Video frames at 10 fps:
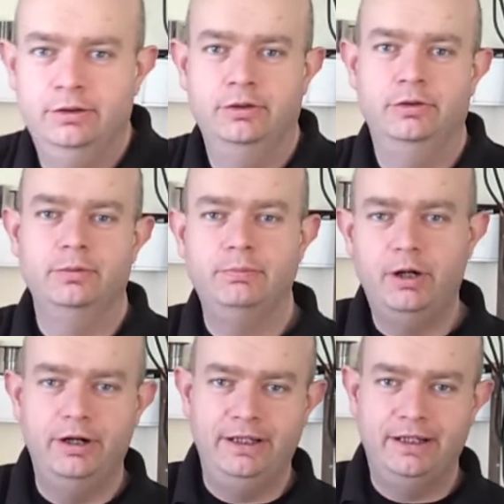Good
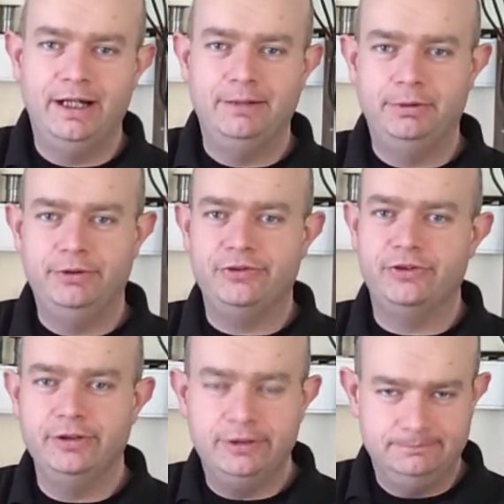morning,
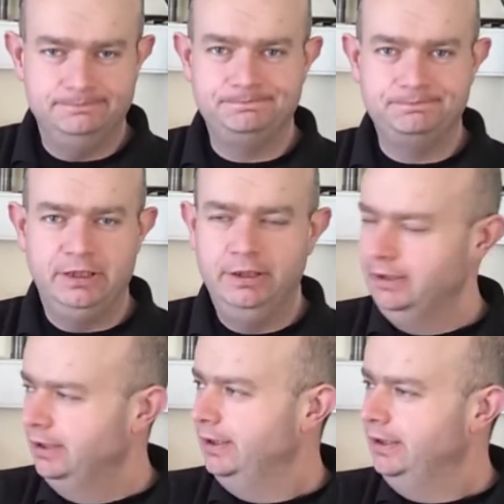campers.
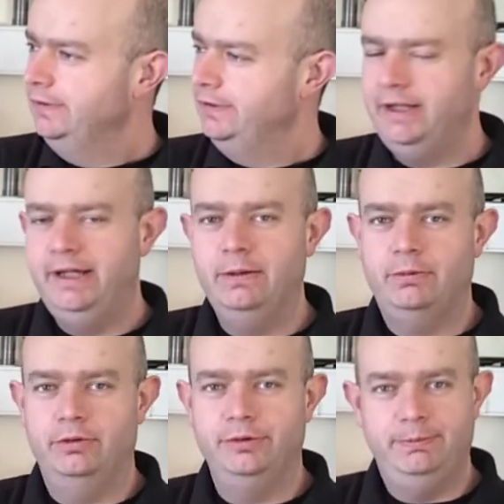Today we're
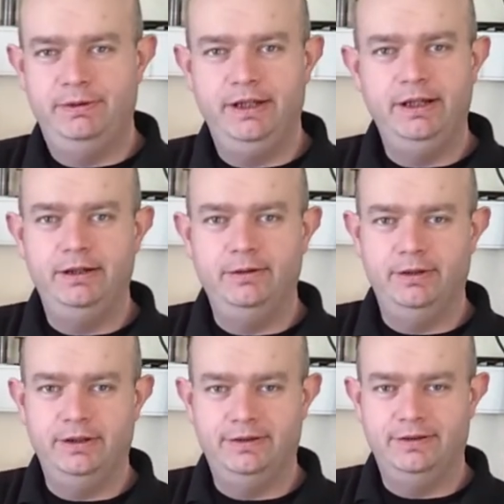going to be dealing
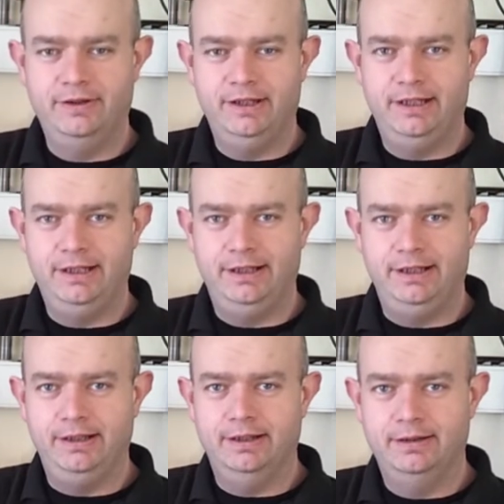with
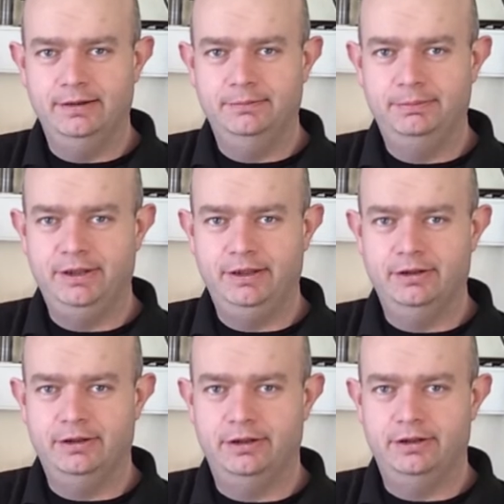a
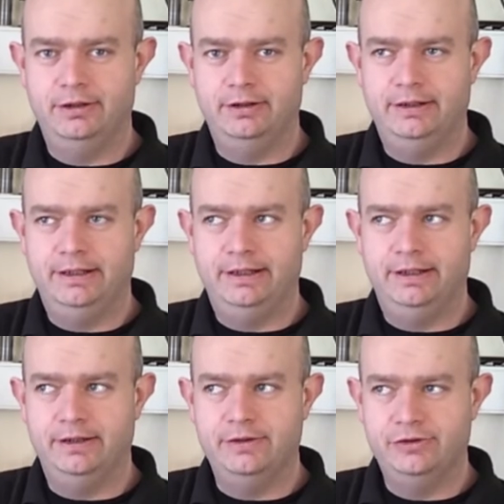
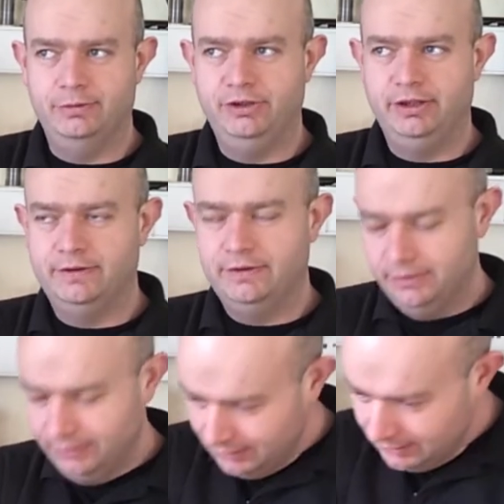particular subject
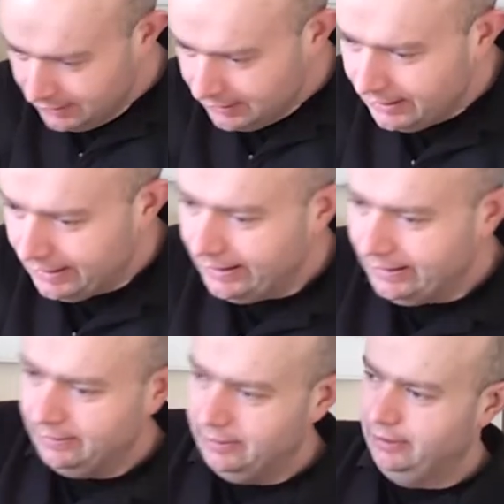
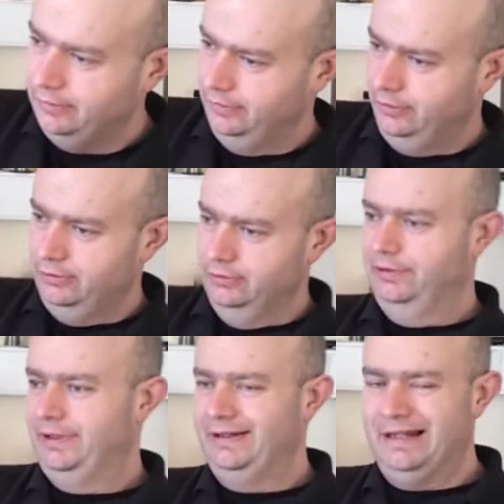on the
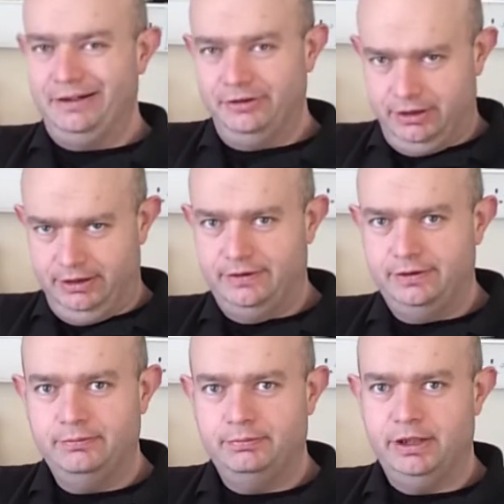old land yacht
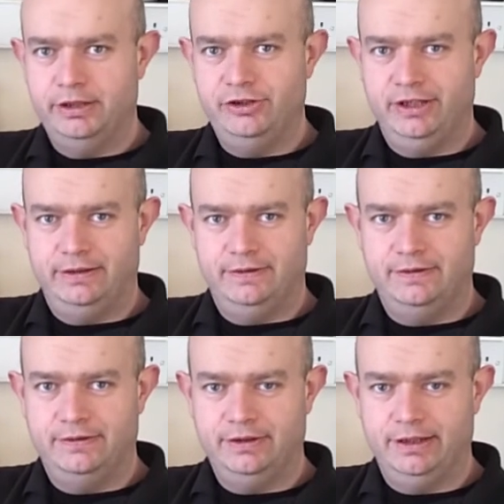
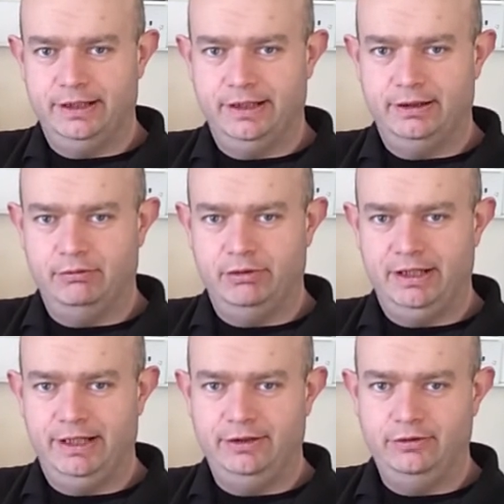project
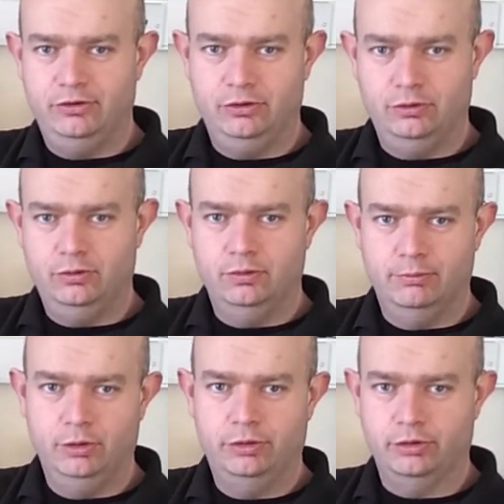relating to
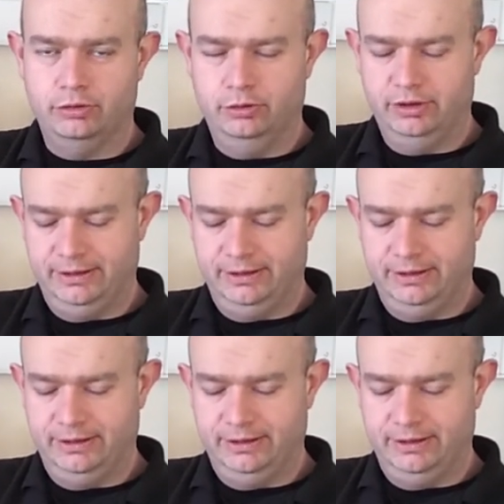motor cooling.